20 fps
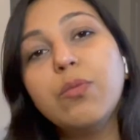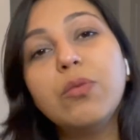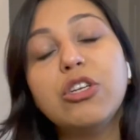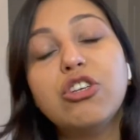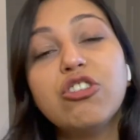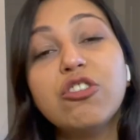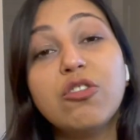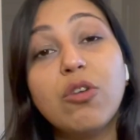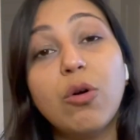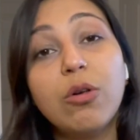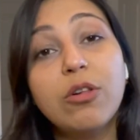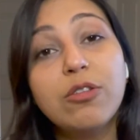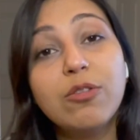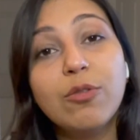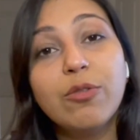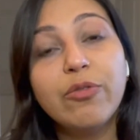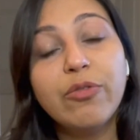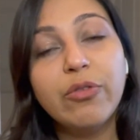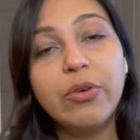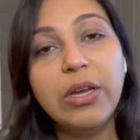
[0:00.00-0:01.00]
which is
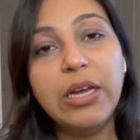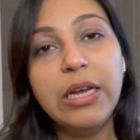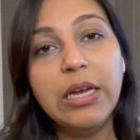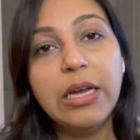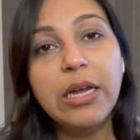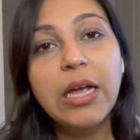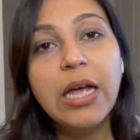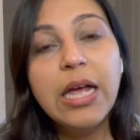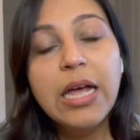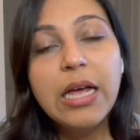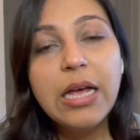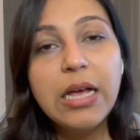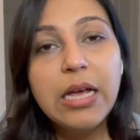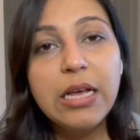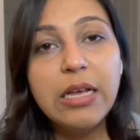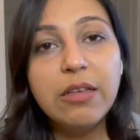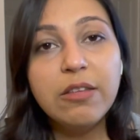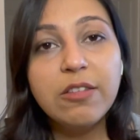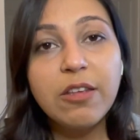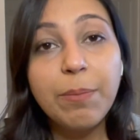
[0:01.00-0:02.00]
also free,
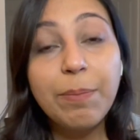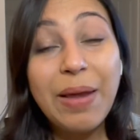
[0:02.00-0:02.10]
is a